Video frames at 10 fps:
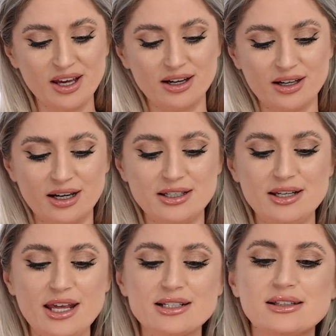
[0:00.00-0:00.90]

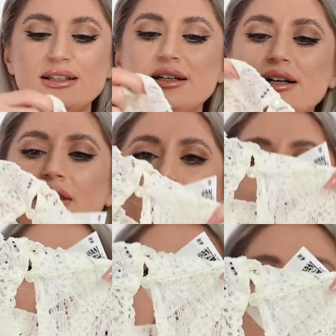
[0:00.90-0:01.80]
Next thing that I